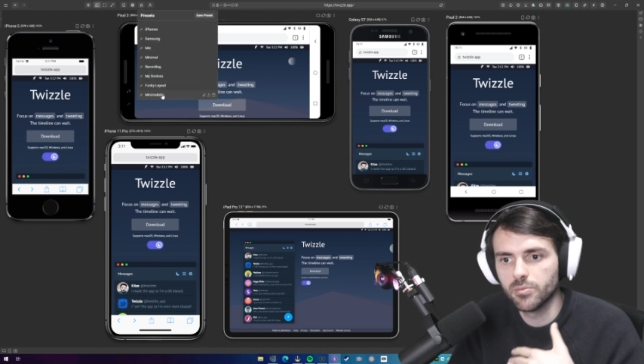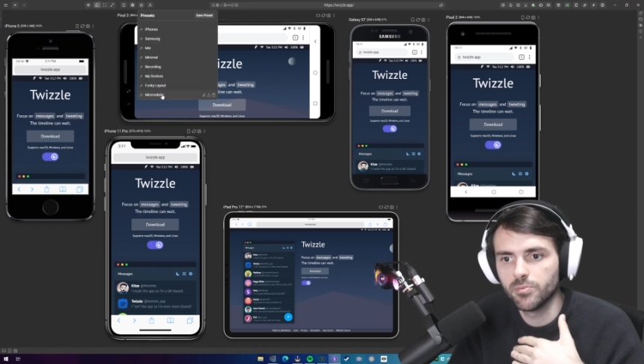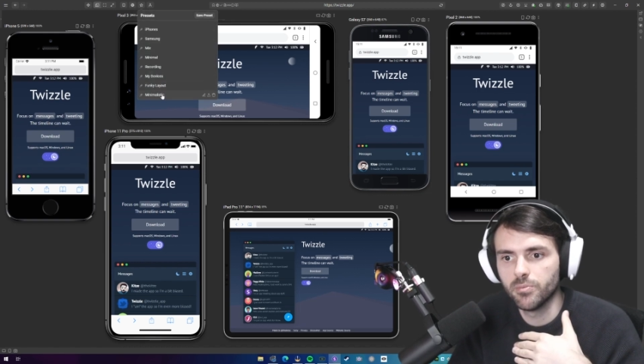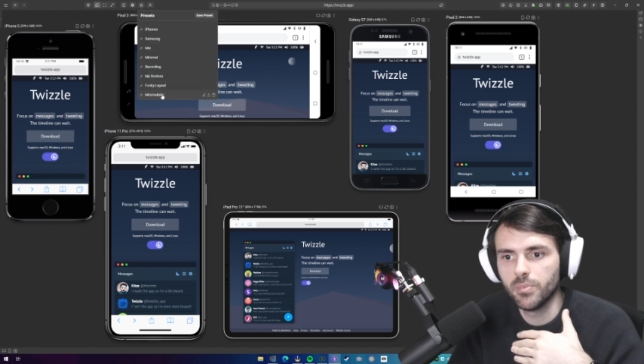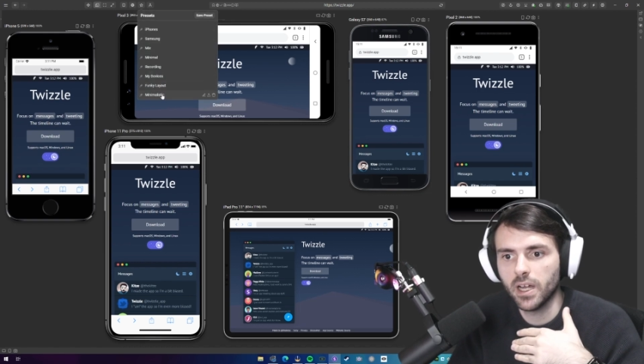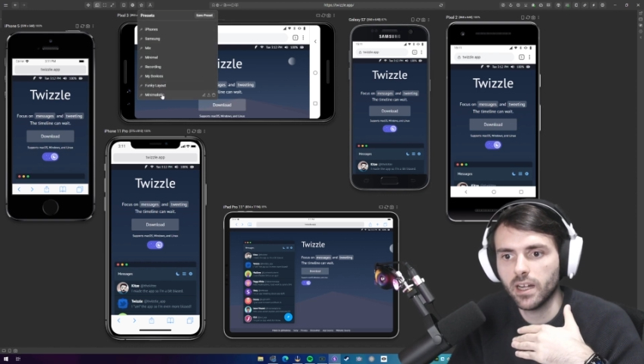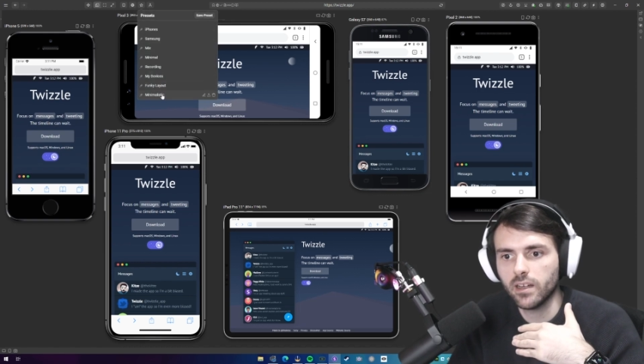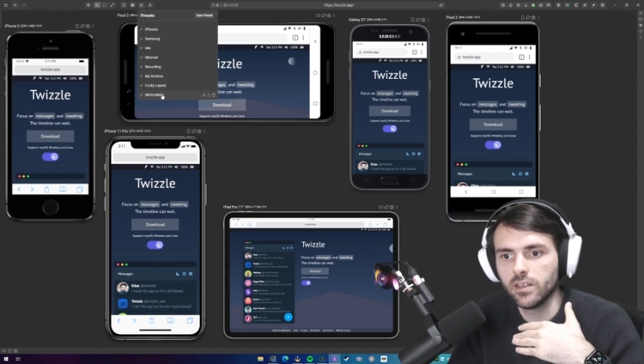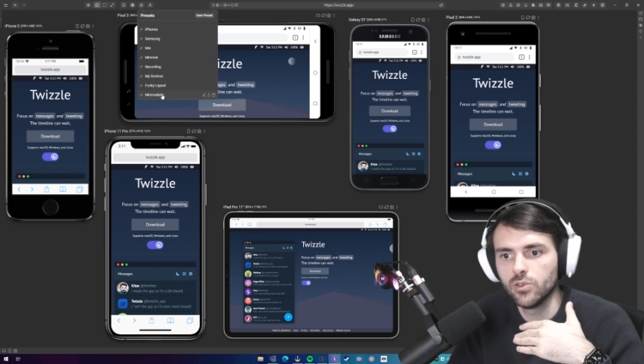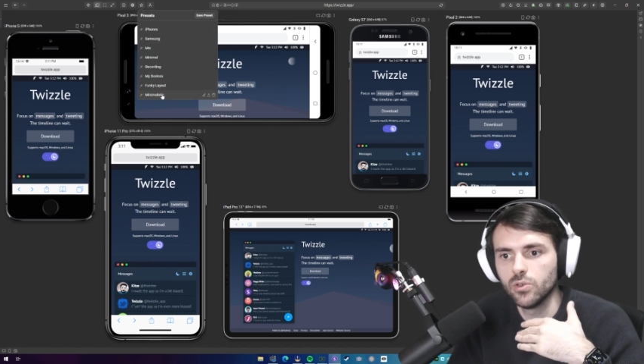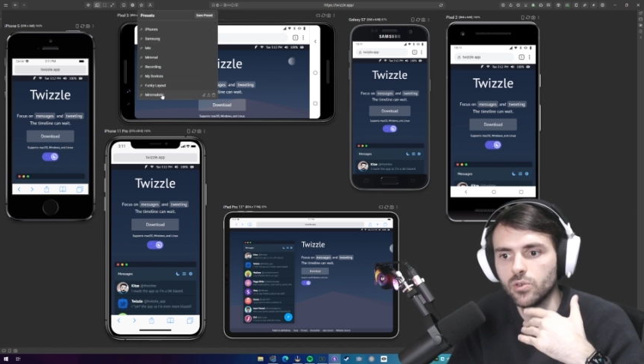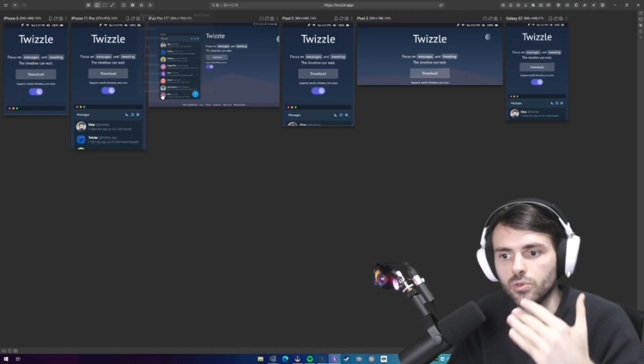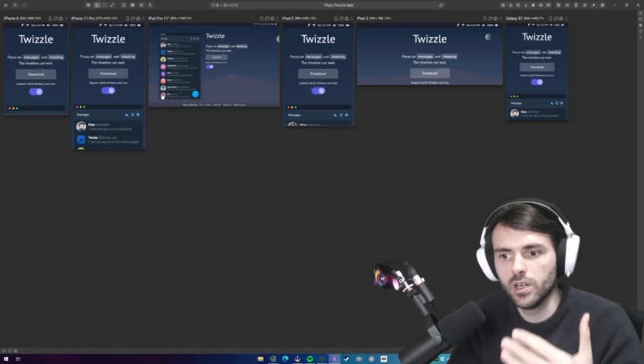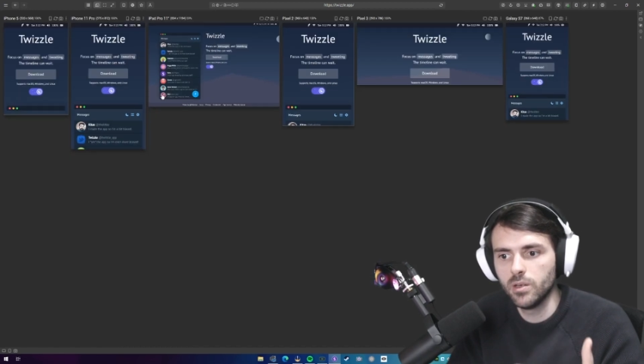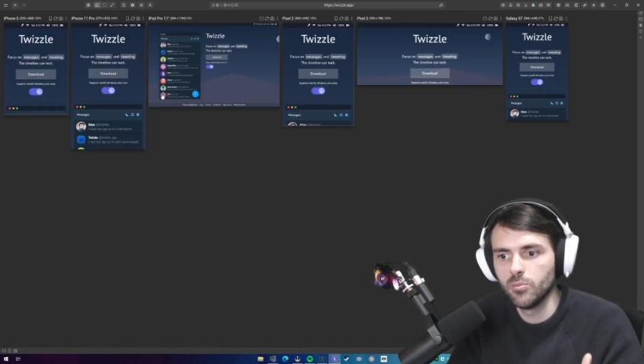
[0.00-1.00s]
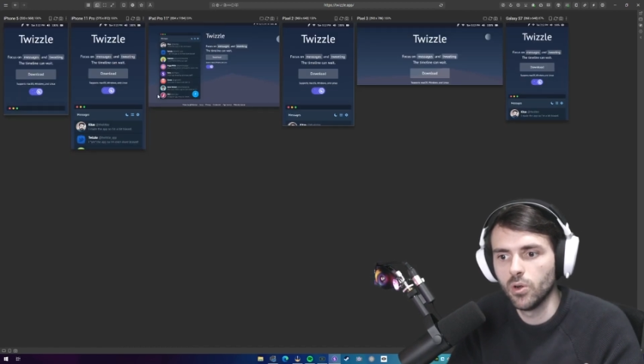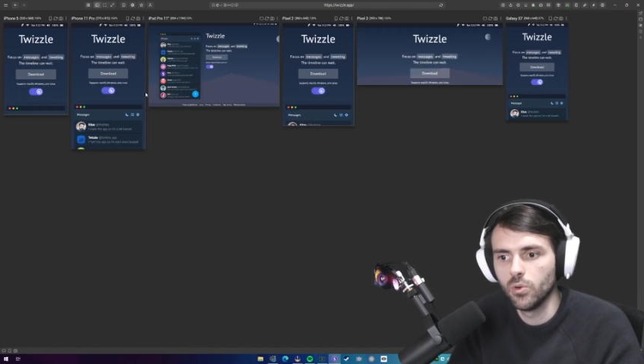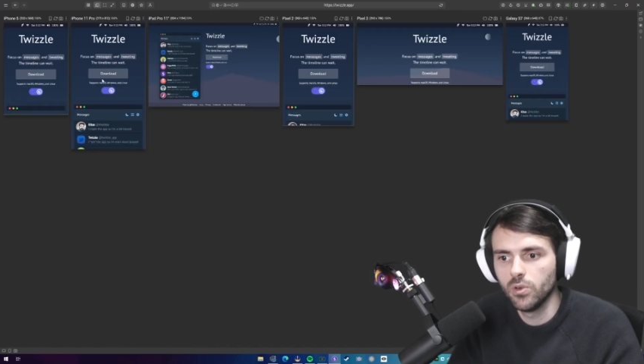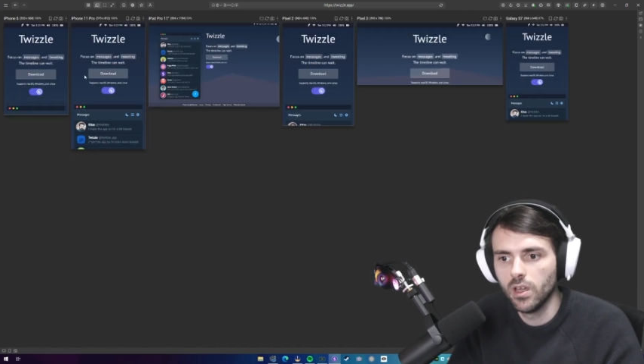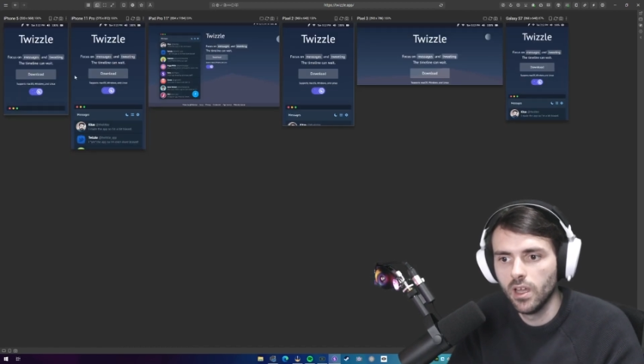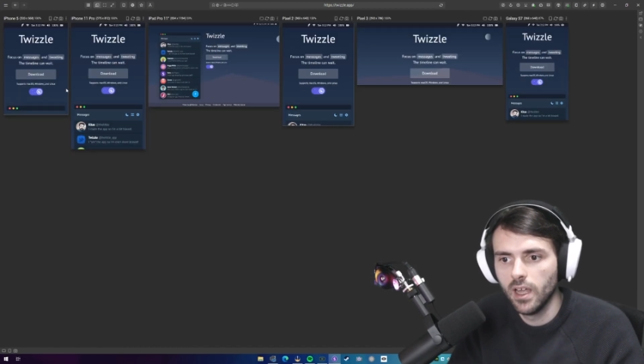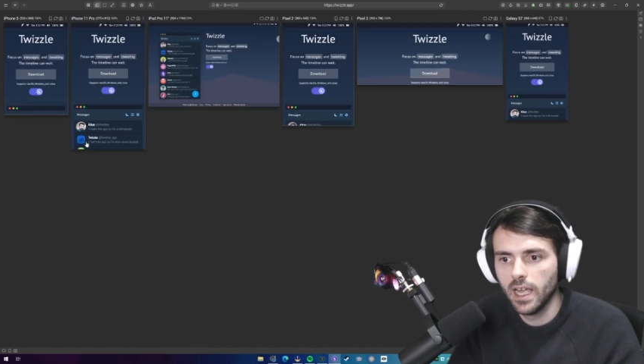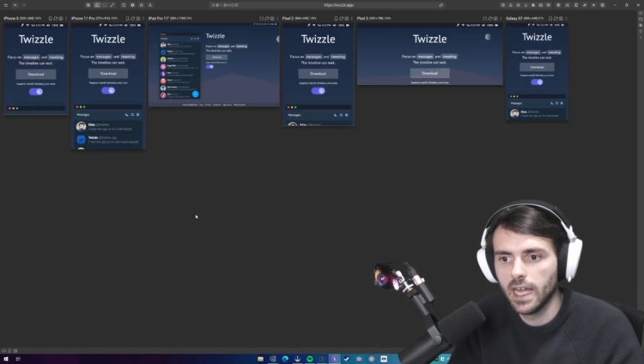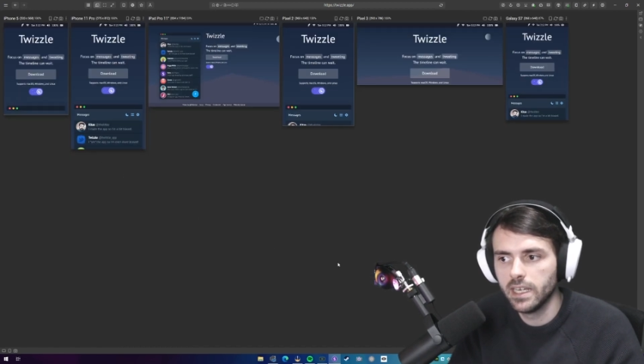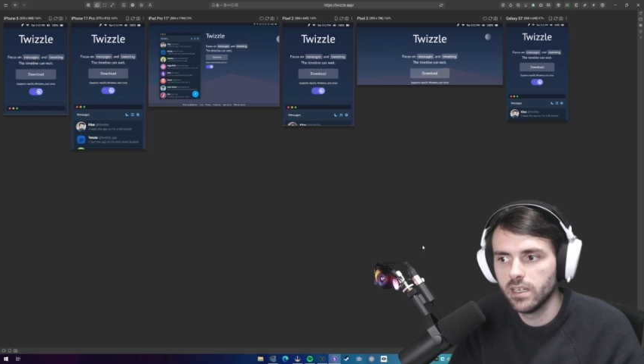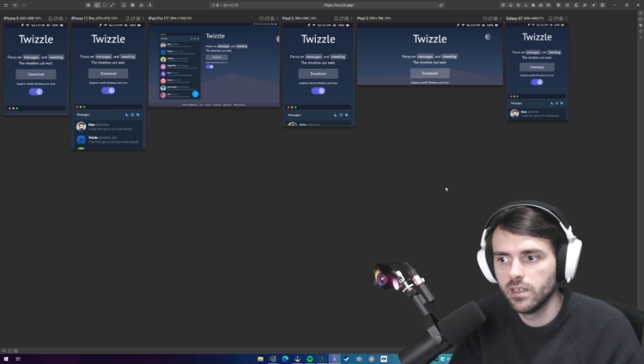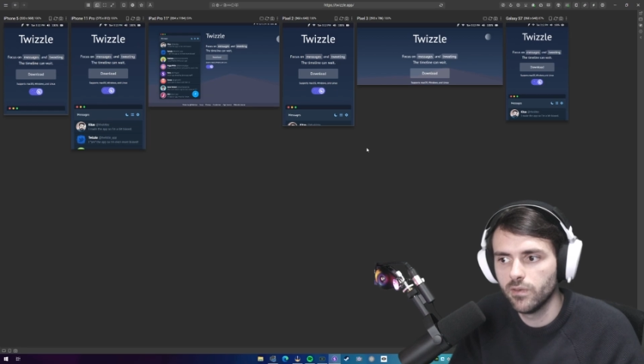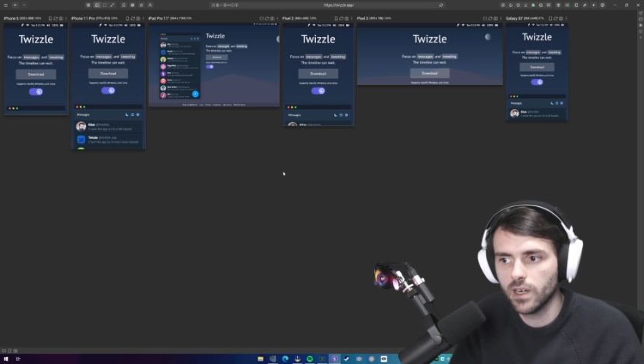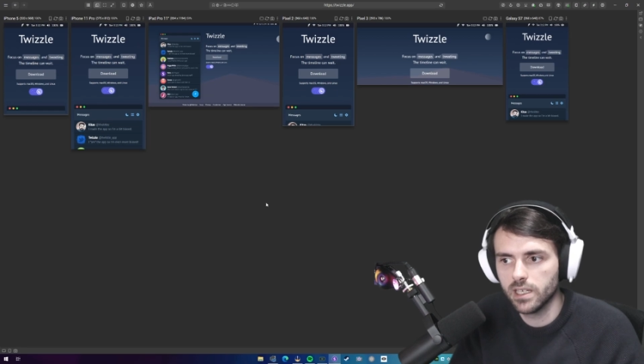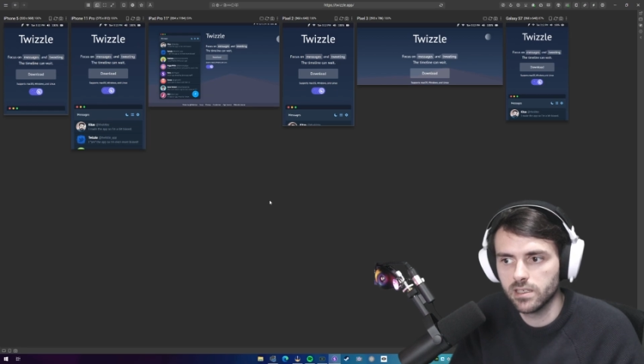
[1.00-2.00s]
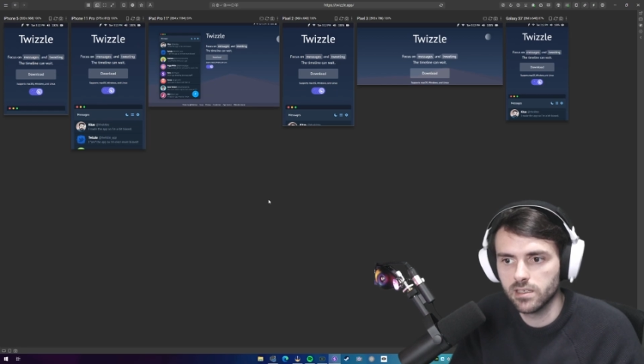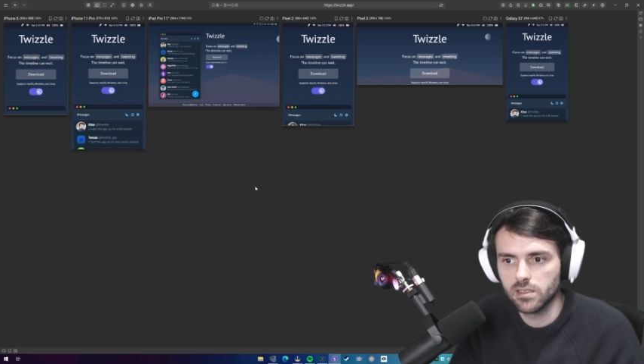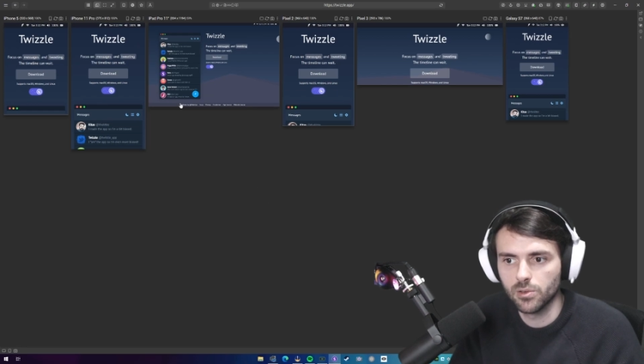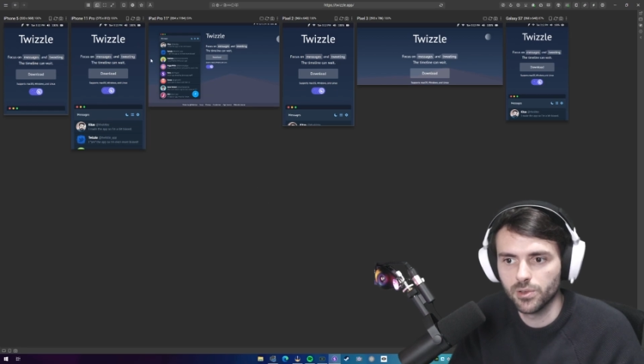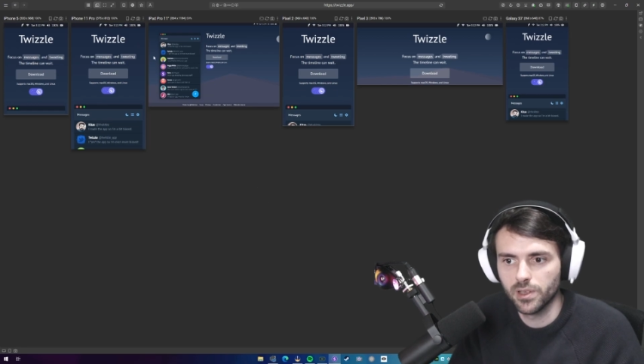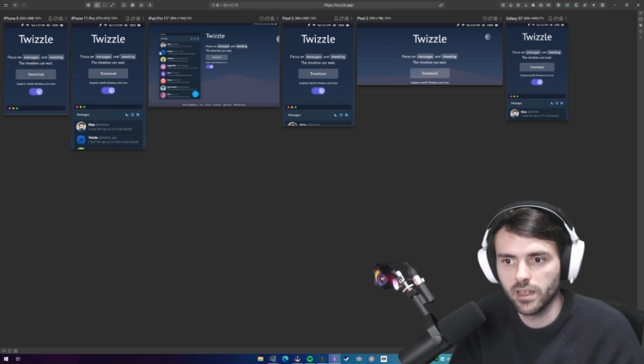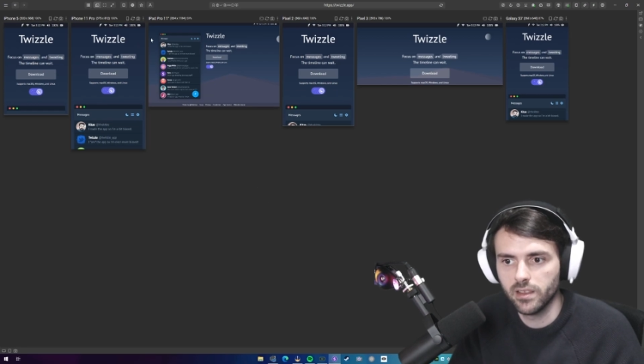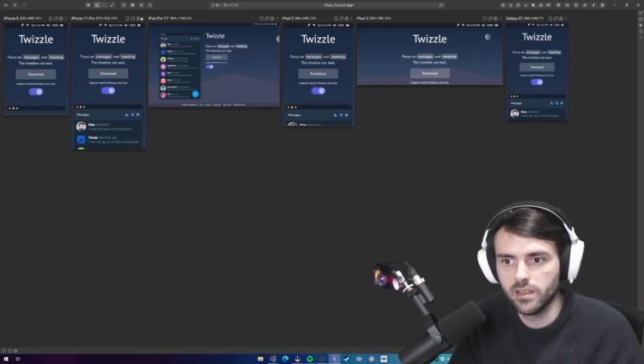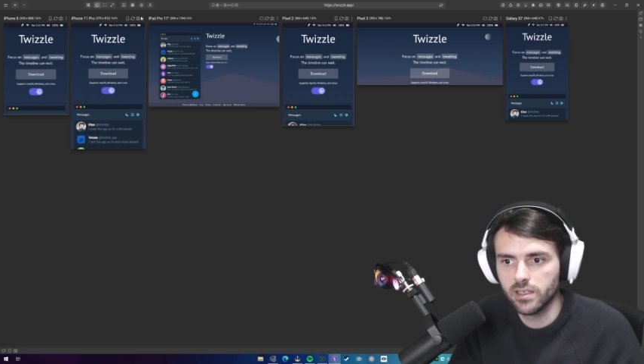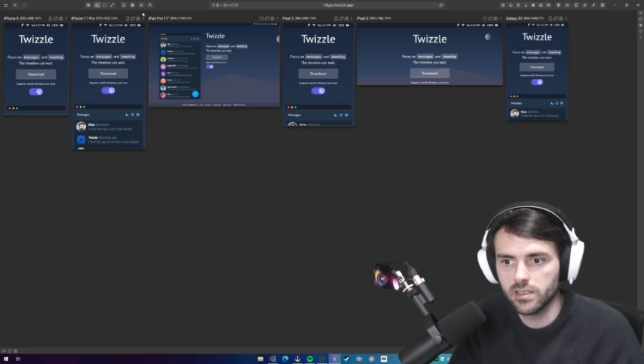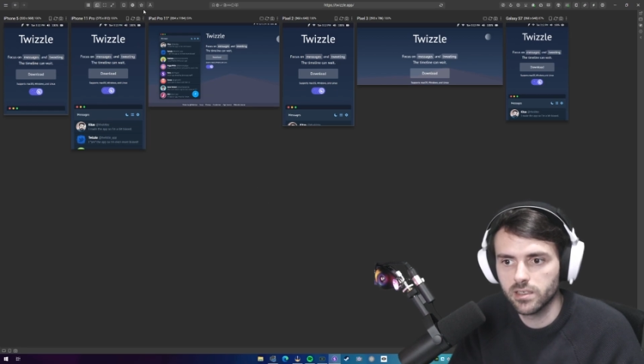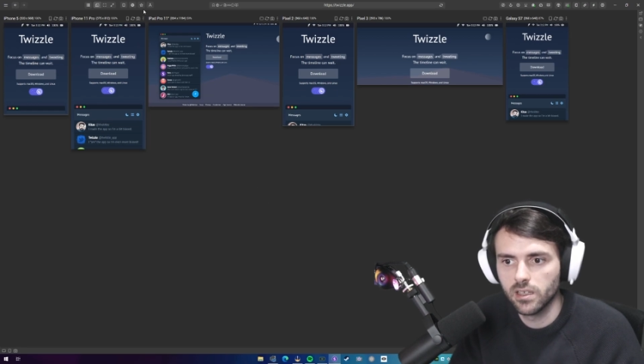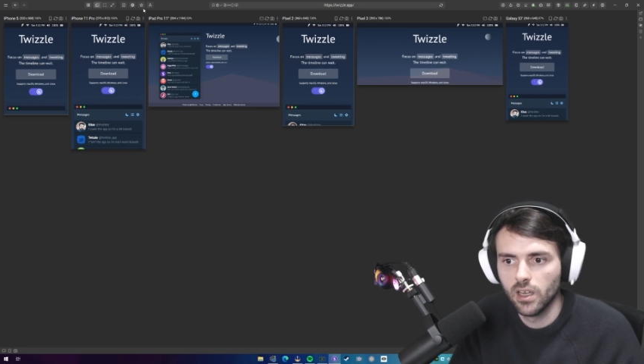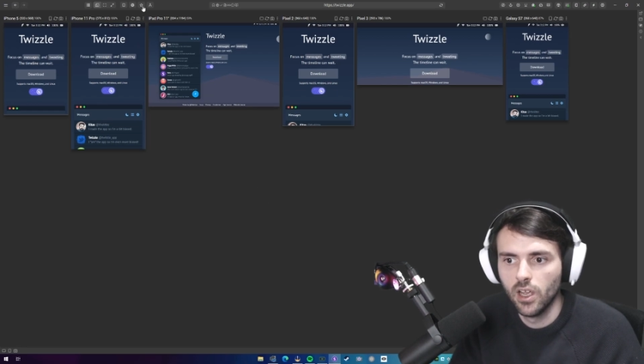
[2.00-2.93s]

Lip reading: back into grid mode, and the devices look like this.